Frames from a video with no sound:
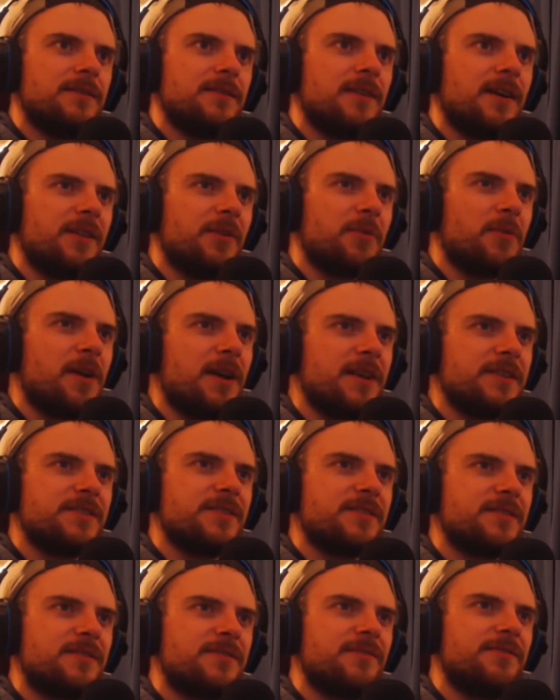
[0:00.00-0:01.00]
Otherwise,
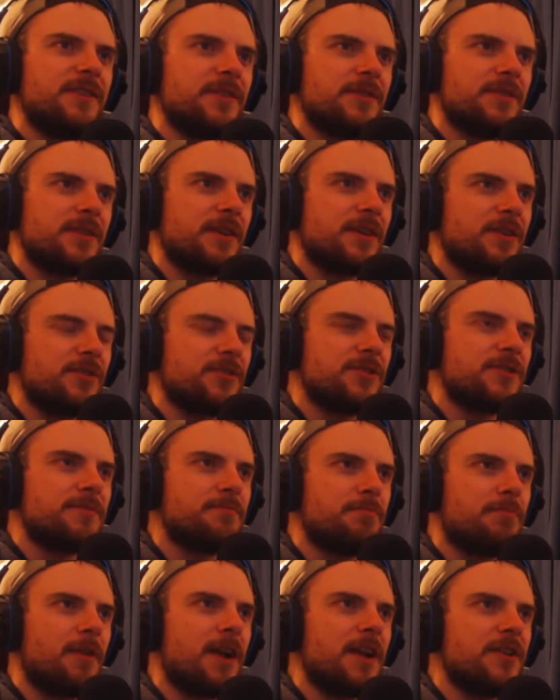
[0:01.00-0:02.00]
it feels like you're just
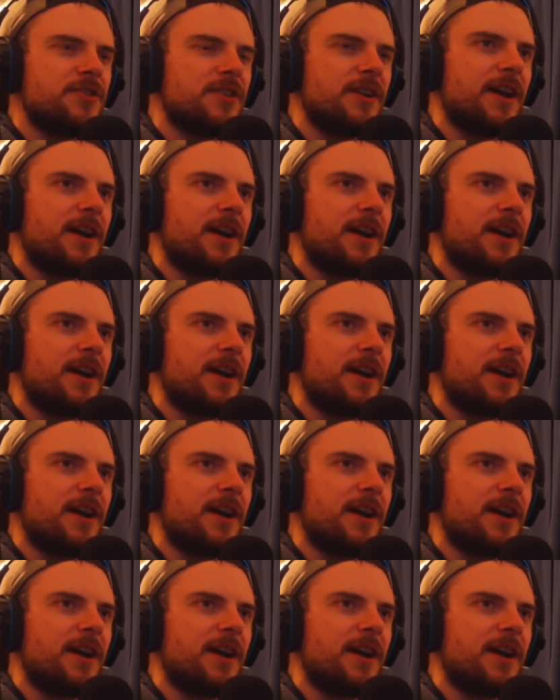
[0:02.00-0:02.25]
branching